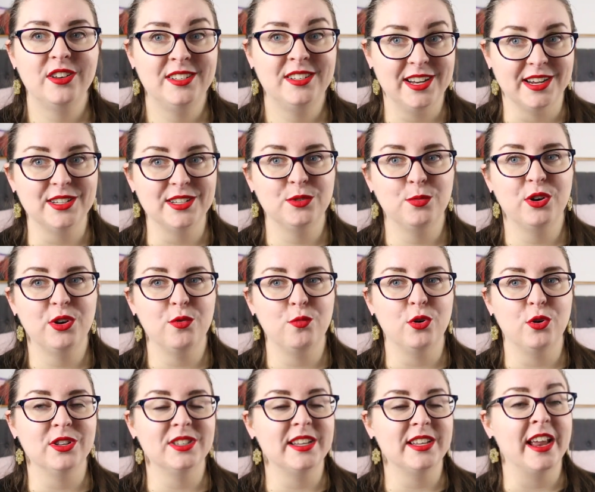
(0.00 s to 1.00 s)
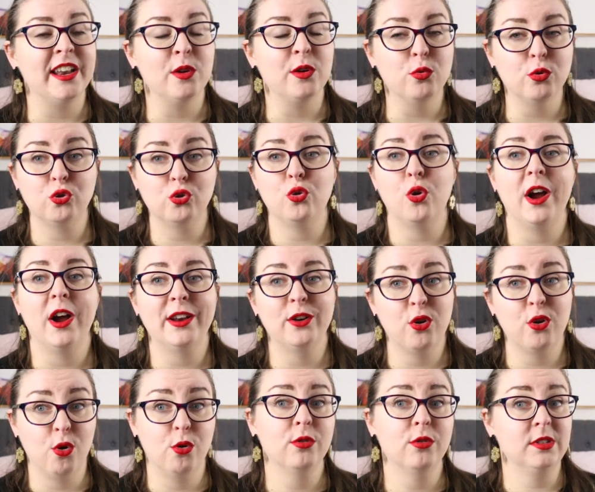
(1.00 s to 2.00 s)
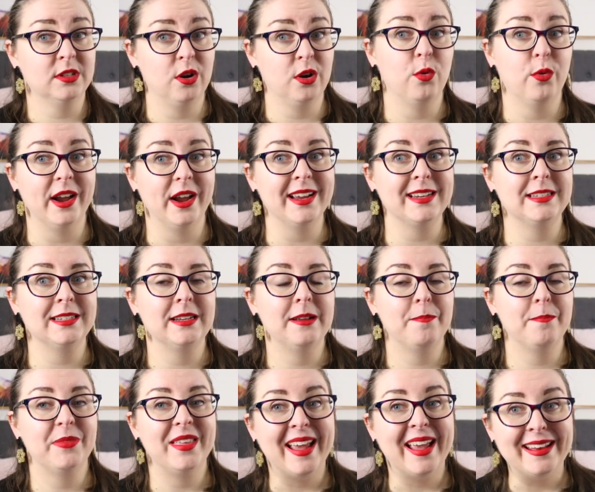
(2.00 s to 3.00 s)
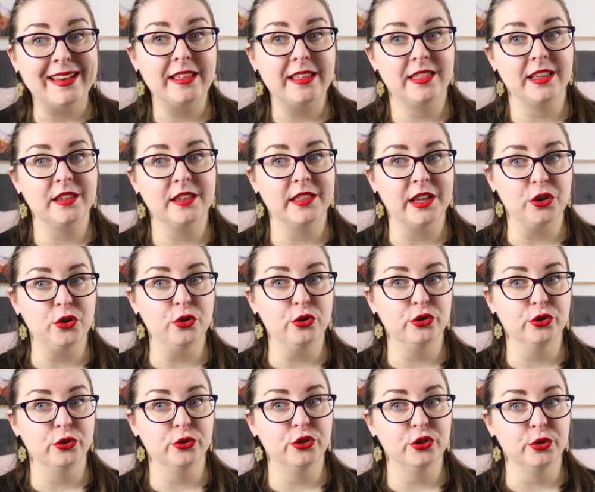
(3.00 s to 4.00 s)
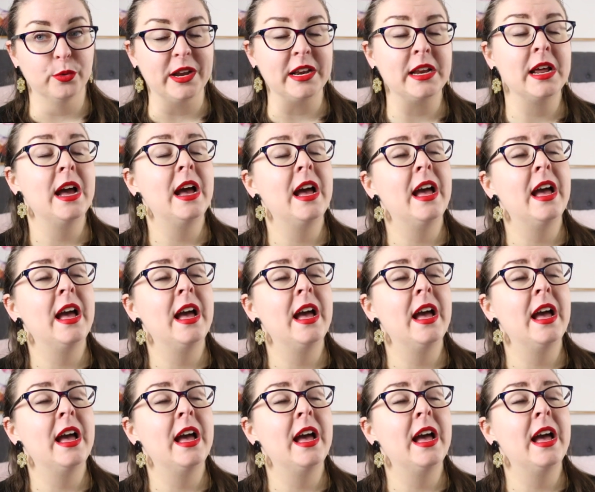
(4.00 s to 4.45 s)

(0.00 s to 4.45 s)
does what it wants and it will try and course correct anything that you do to it.